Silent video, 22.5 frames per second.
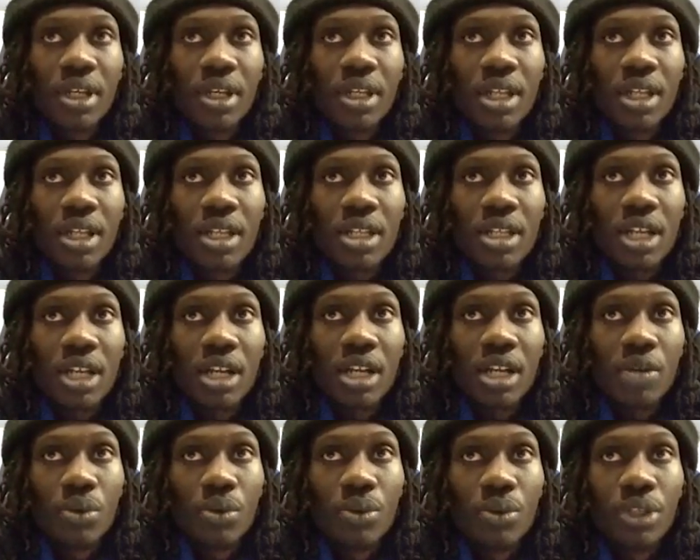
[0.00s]
that's kind
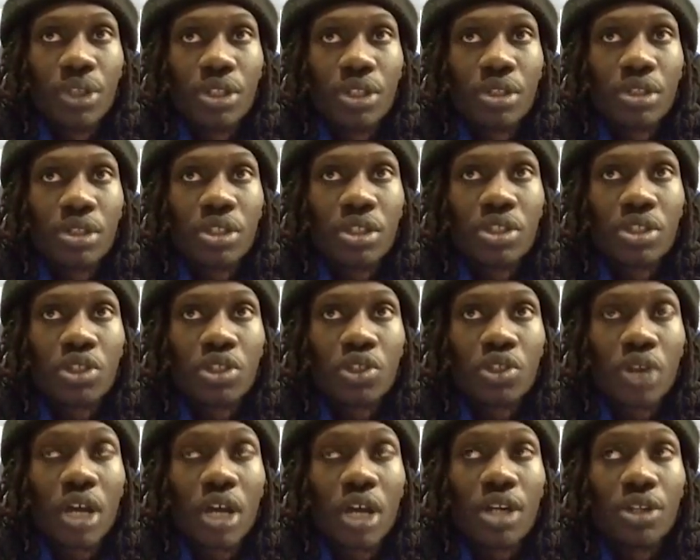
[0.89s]
of what we
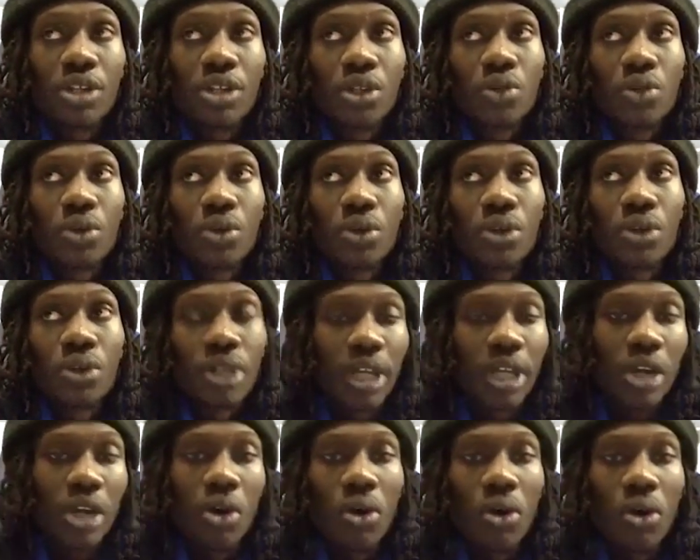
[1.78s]
try to do in order to
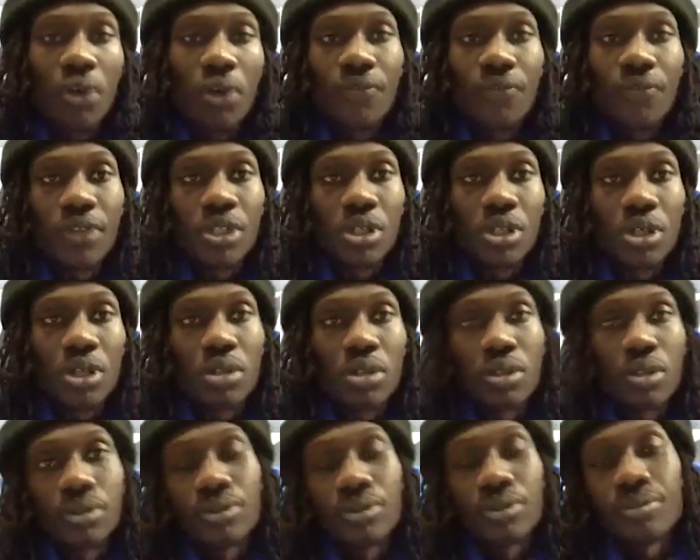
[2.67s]
get our offense
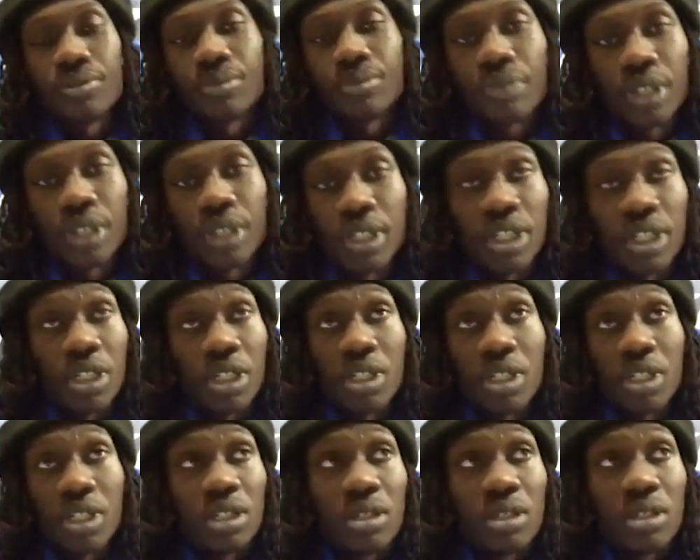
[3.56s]
going.
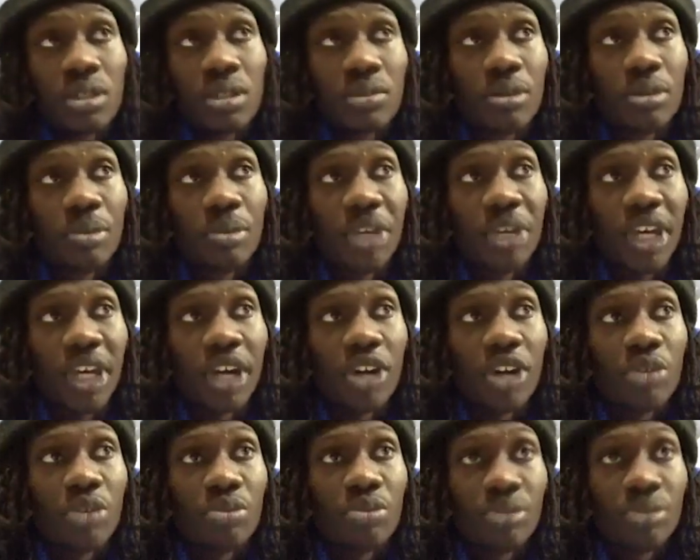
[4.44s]
He's a big
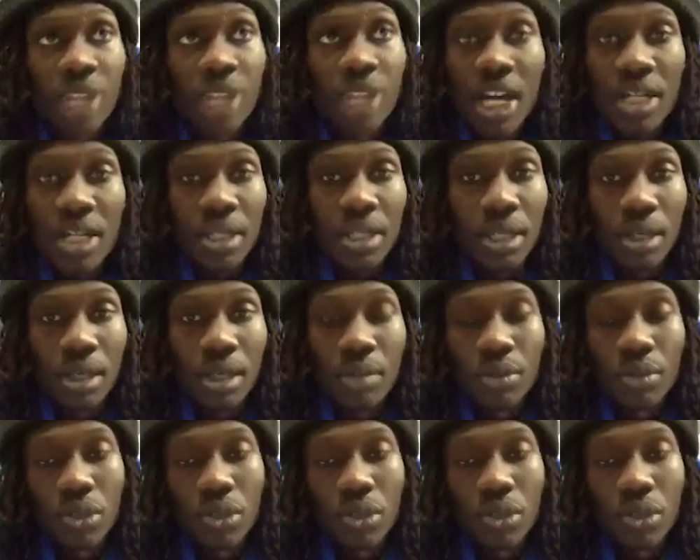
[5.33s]
help last game.